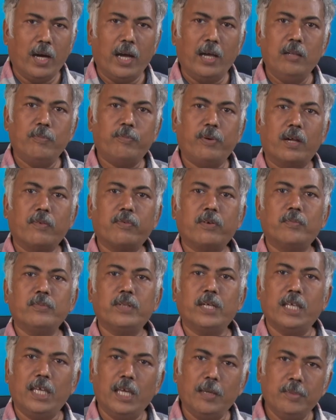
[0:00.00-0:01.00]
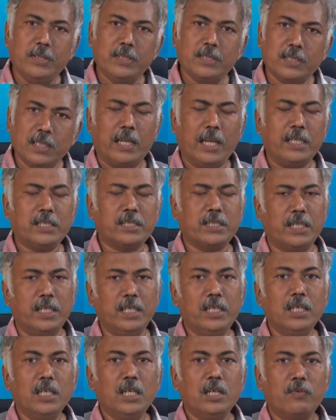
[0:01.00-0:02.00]
I will perform the k-means
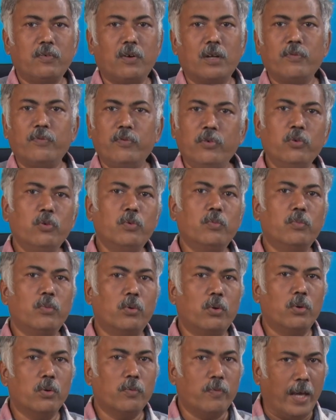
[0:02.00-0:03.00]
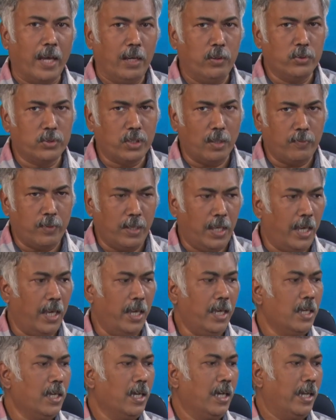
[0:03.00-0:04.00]
clustering for few more values of
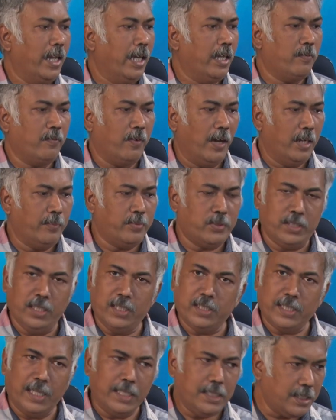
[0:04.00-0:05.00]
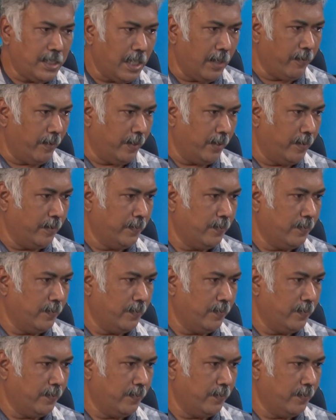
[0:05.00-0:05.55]
k like 5, 6 and 7.